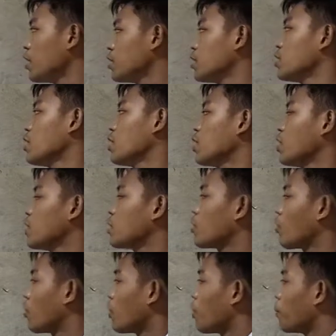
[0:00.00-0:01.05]
Since it is
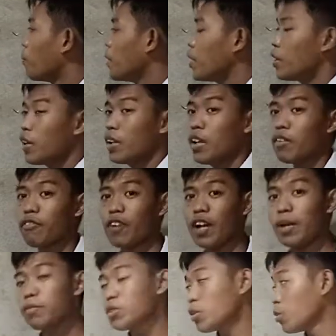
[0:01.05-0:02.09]
bigger than
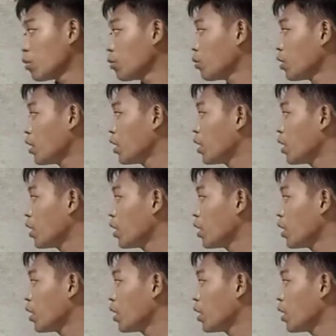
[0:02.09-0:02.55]
5, so